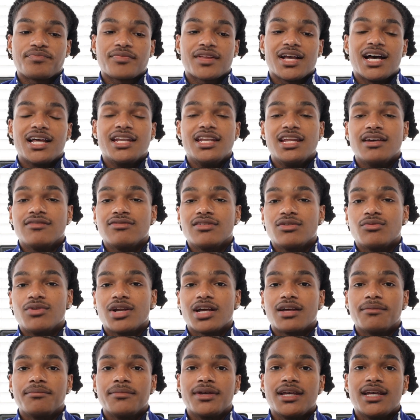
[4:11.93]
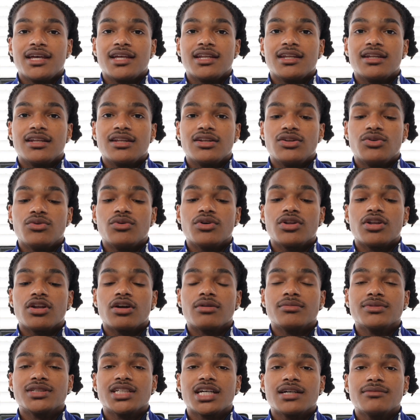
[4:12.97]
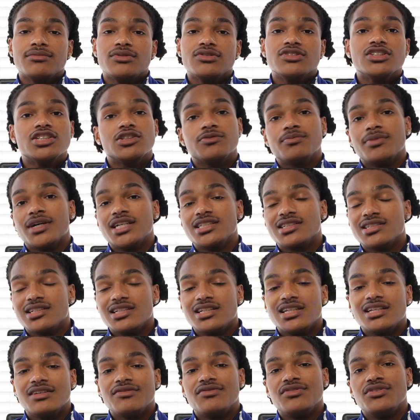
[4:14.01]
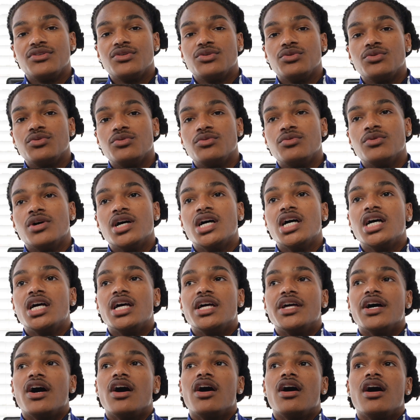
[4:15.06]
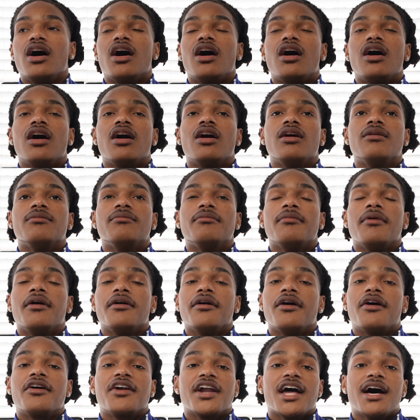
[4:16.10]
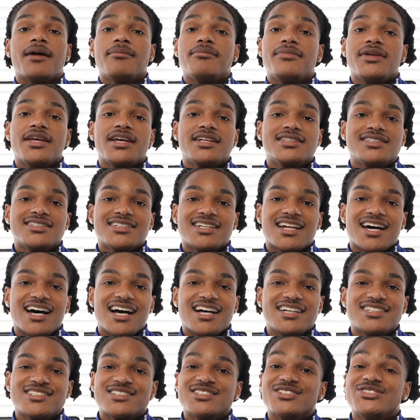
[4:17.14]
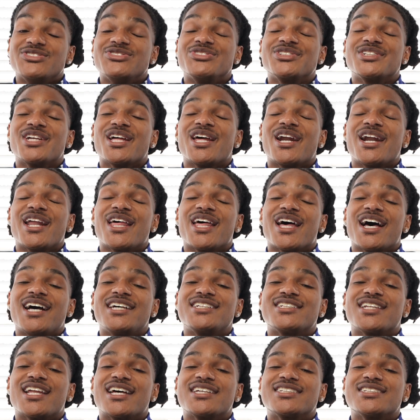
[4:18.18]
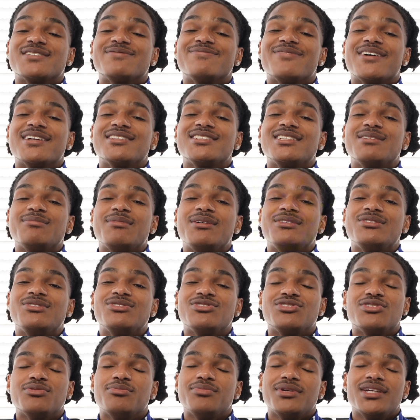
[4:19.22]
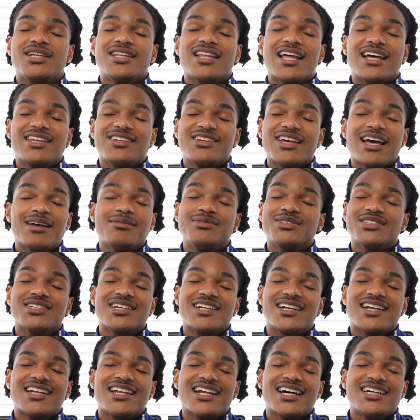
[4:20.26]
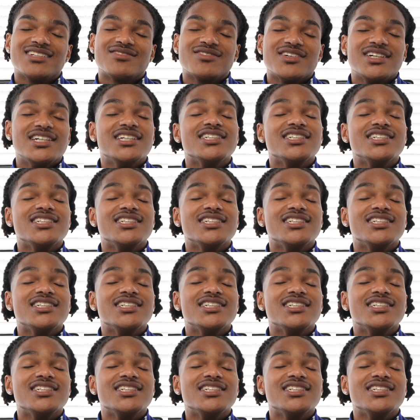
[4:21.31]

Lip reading: I definitely recommend doing Normatec boots, especially if you are not big into the ice or you scared of that ice. Like some of my teammates used to be. Like, you can't be scared of that ice, man.